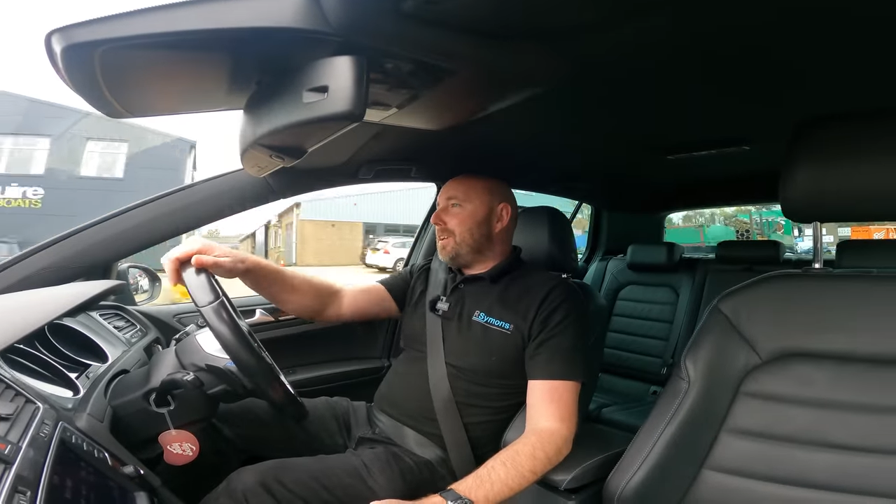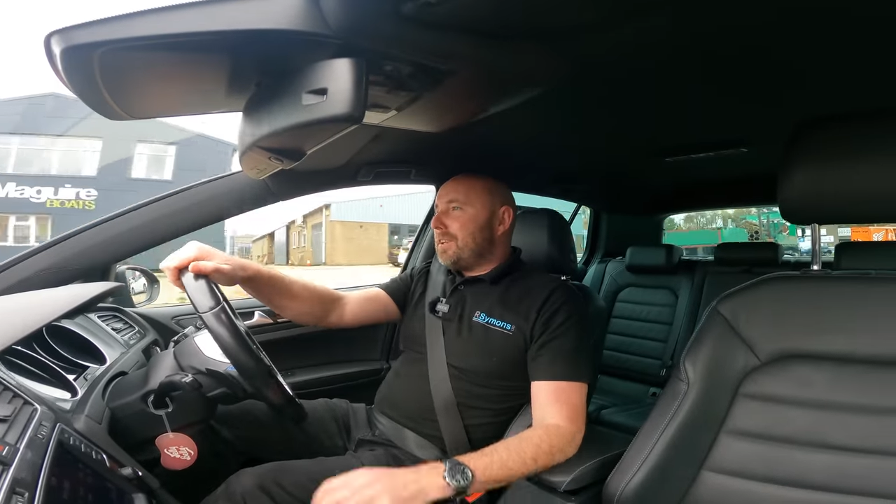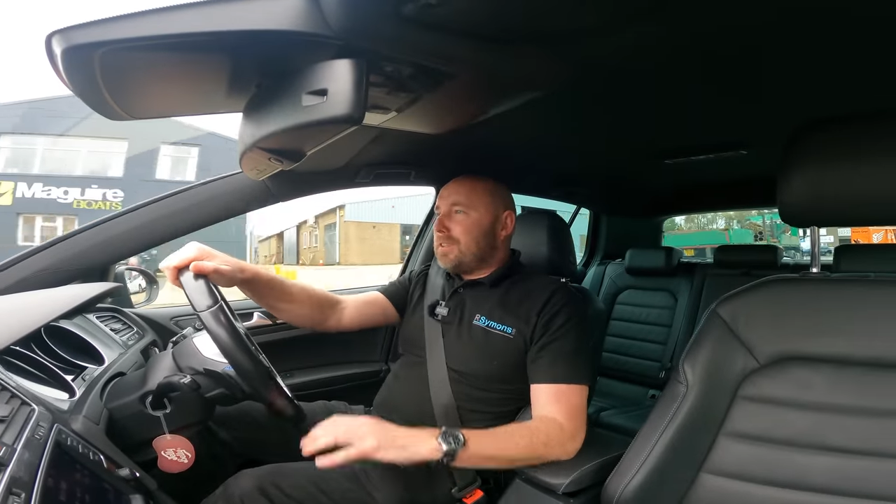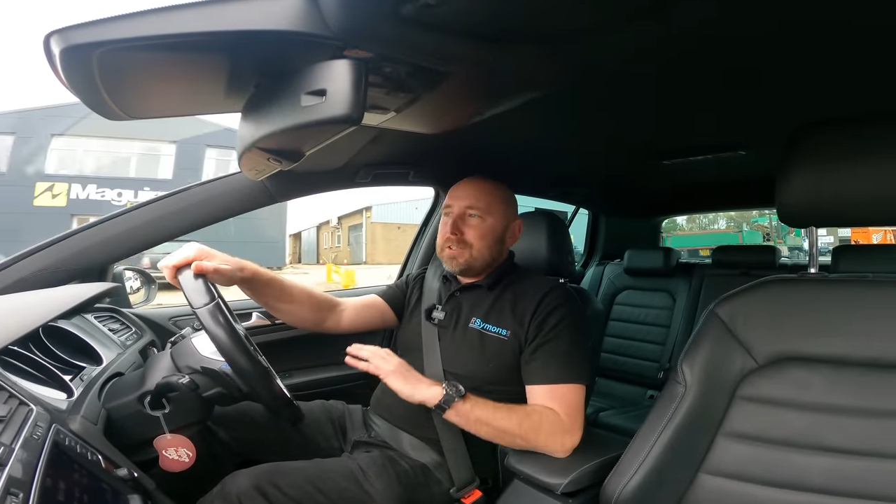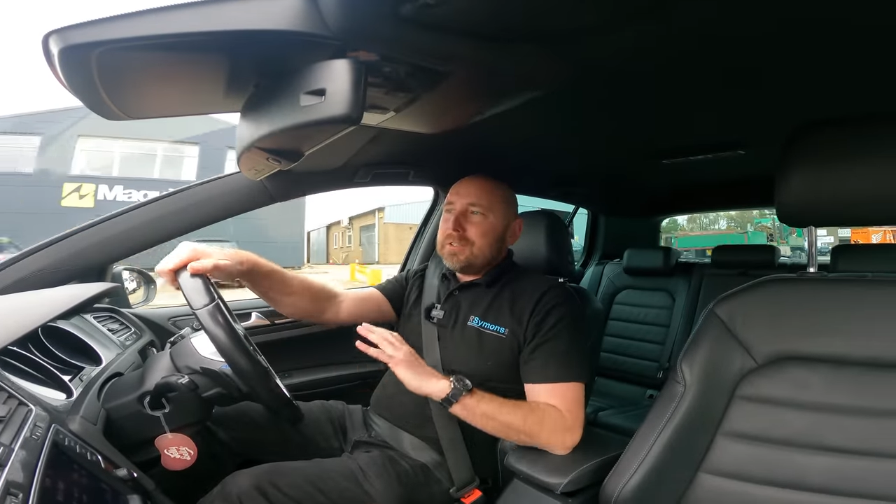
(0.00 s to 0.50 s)
it
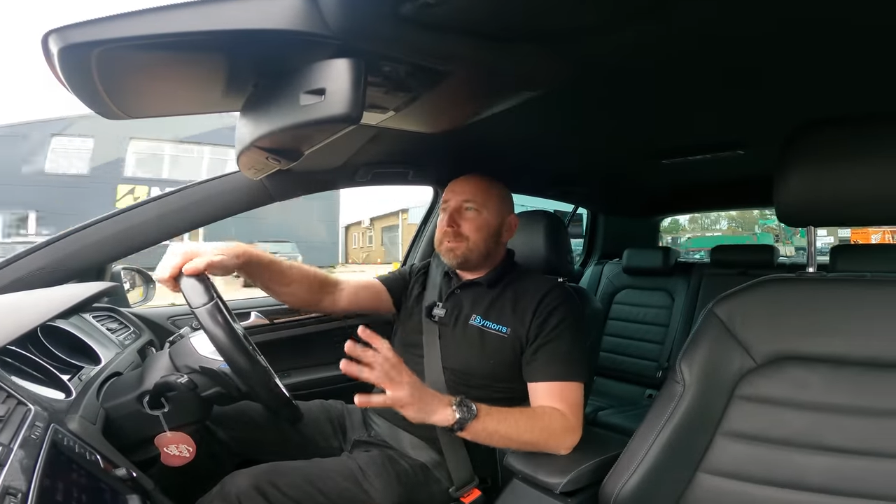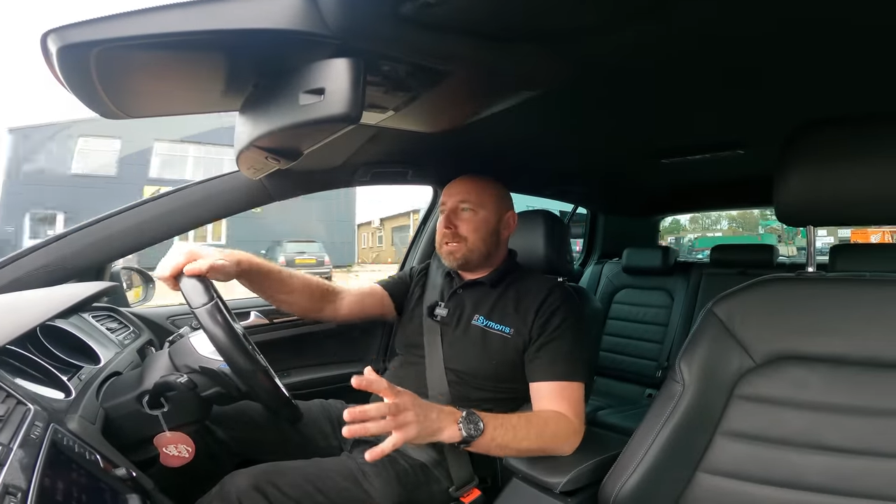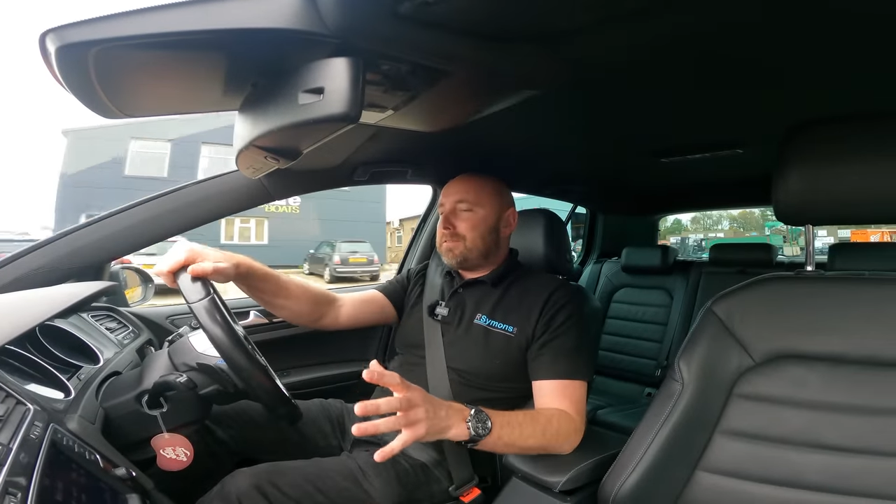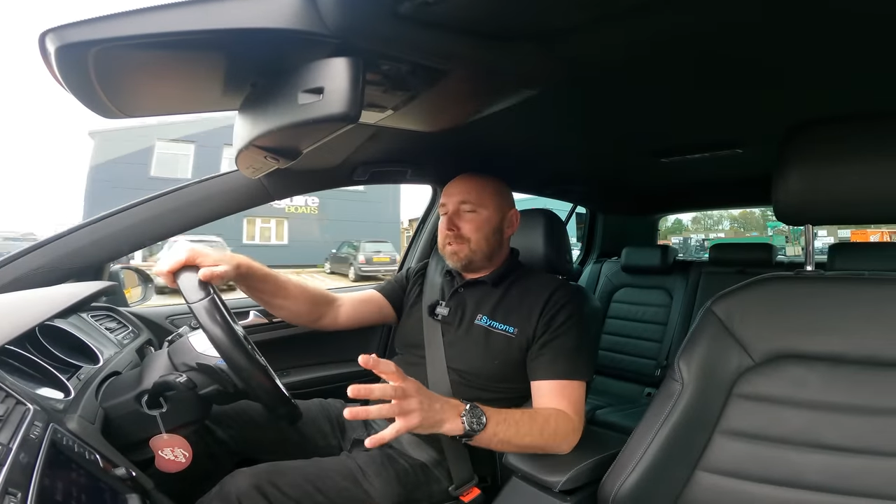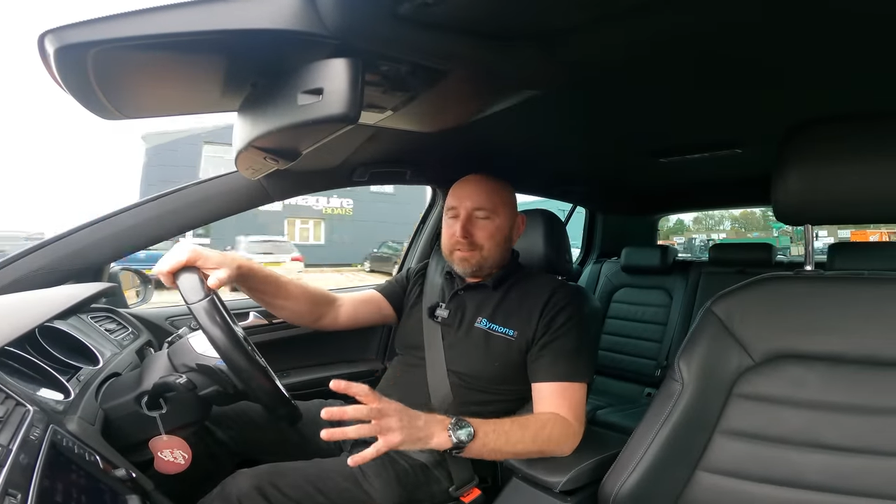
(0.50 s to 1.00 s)
can do a
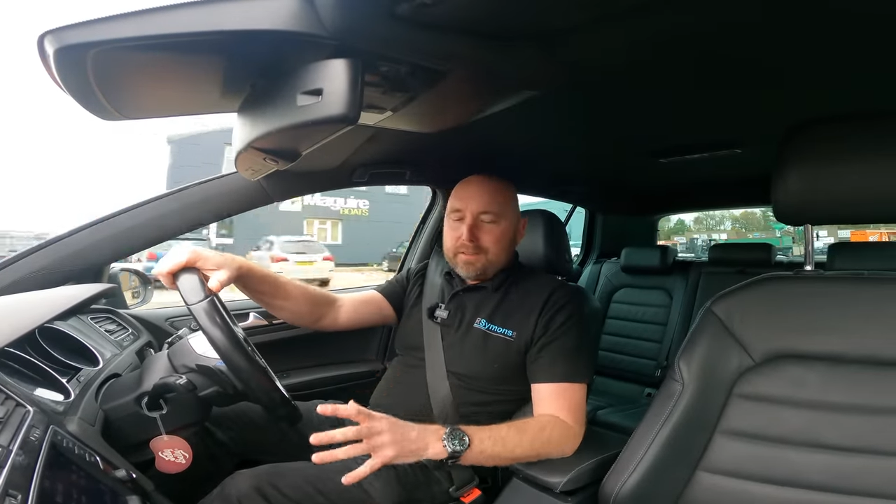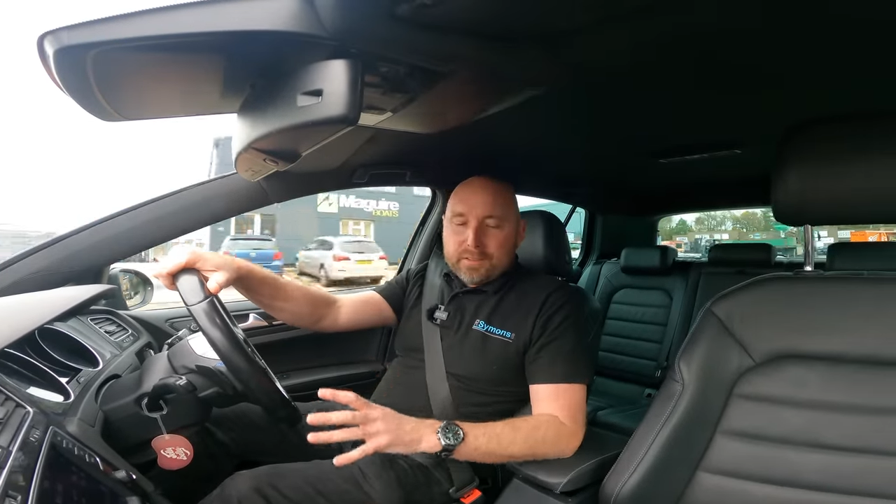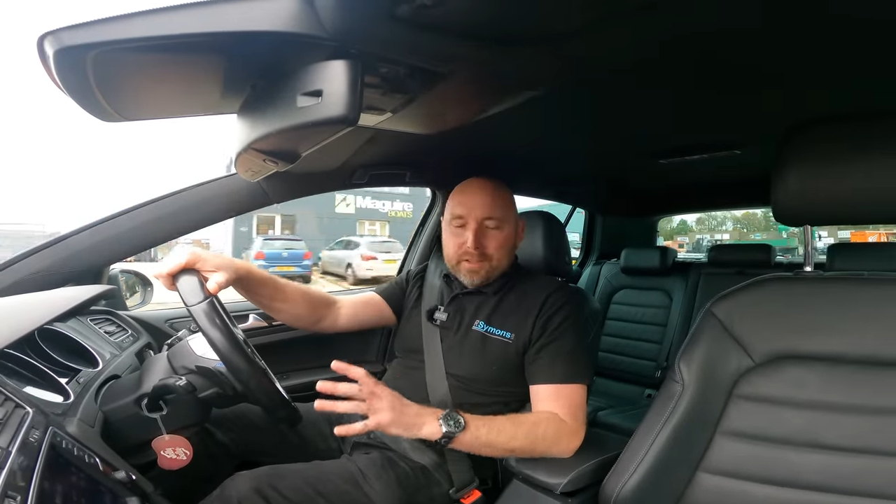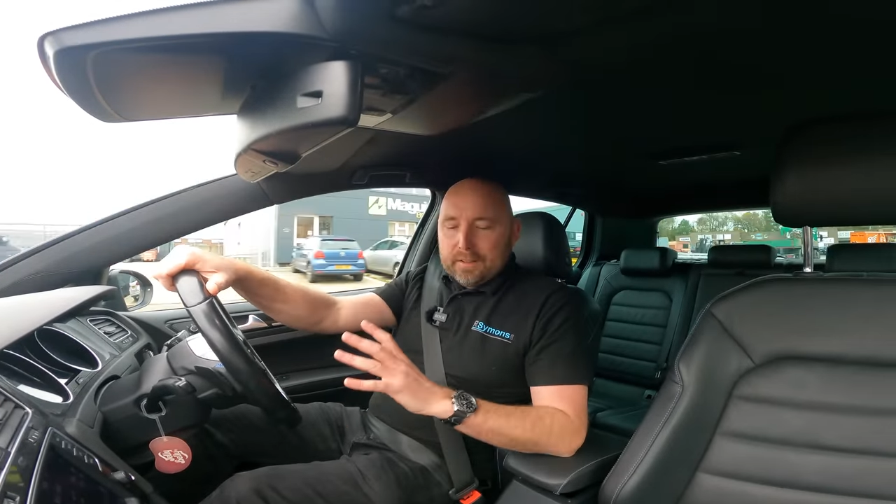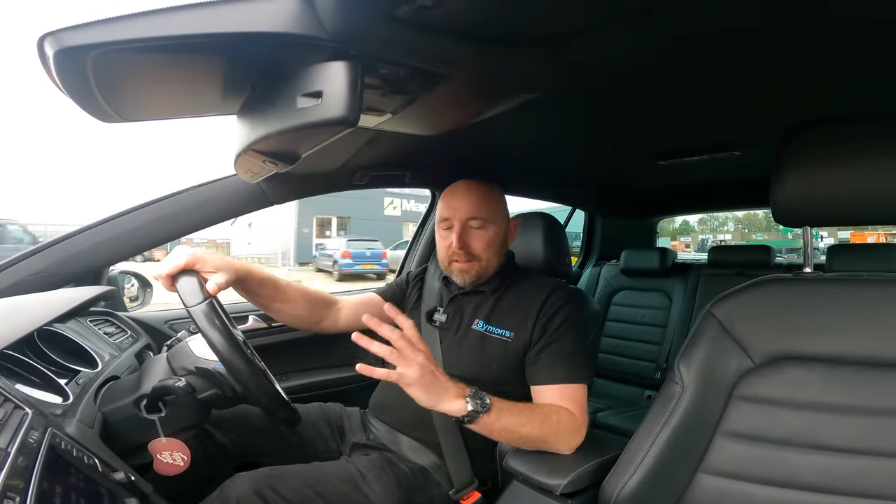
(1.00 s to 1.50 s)
bit of
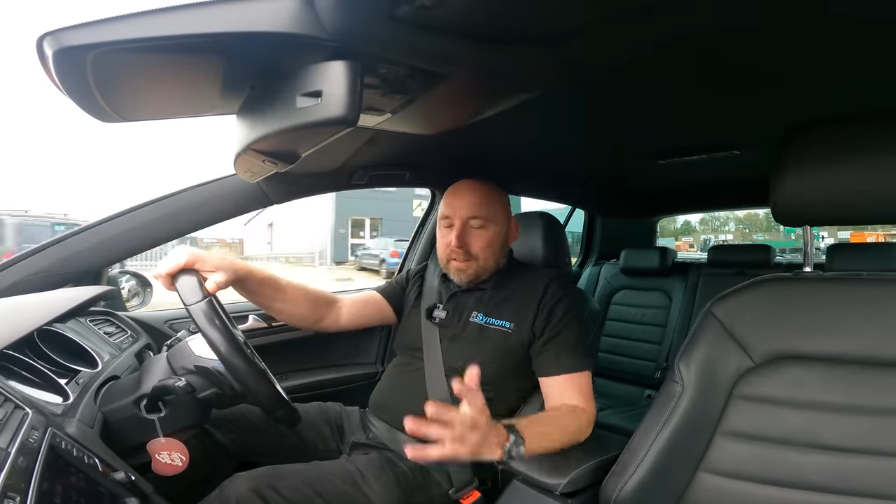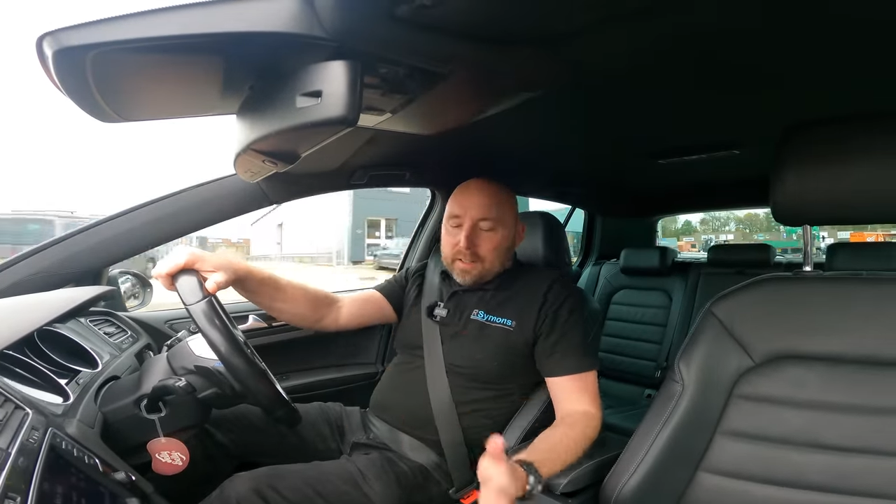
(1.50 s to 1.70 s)
everything,